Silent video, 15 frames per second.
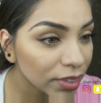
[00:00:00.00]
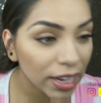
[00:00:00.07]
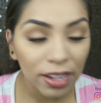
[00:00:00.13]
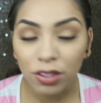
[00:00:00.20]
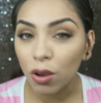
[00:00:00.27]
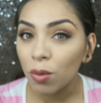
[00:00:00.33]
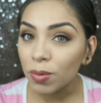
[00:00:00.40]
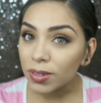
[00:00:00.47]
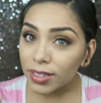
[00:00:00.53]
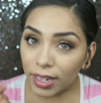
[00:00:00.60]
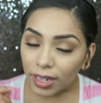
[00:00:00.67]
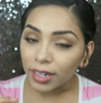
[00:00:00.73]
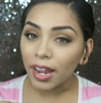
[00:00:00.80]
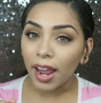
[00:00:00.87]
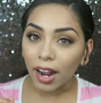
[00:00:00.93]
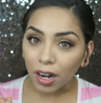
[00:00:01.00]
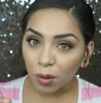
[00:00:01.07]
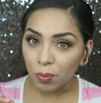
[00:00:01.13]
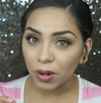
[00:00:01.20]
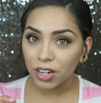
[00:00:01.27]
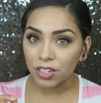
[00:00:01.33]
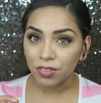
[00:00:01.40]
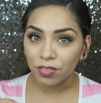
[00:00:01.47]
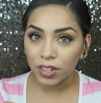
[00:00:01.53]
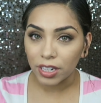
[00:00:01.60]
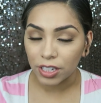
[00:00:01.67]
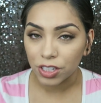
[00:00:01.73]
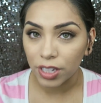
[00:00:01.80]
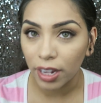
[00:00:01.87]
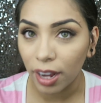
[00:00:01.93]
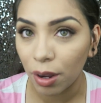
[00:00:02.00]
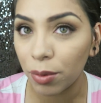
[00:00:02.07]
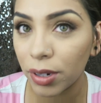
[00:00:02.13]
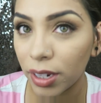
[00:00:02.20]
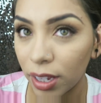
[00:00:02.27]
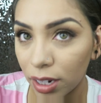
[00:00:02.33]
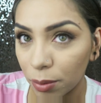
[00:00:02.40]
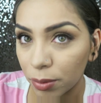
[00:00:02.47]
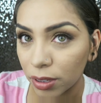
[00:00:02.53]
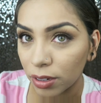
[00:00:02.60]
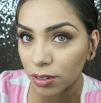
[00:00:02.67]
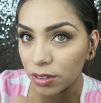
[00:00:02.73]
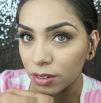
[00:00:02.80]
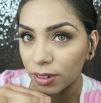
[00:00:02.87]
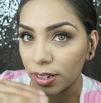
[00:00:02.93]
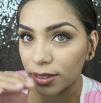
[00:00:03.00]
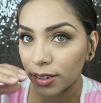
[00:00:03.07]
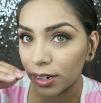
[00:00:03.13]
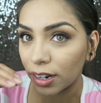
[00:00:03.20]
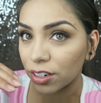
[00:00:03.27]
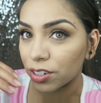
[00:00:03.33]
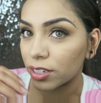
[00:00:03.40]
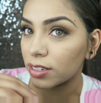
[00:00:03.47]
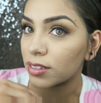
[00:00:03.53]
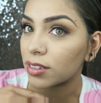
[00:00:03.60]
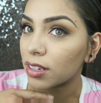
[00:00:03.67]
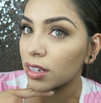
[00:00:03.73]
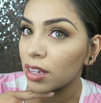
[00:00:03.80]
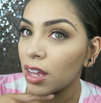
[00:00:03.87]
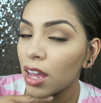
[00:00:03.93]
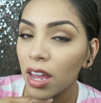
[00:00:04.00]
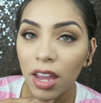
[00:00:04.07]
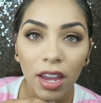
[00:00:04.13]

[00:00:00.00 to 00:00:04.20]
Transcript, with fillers: it's almost like an airbrush finish. Like I wanna get up close so you guys can actually see.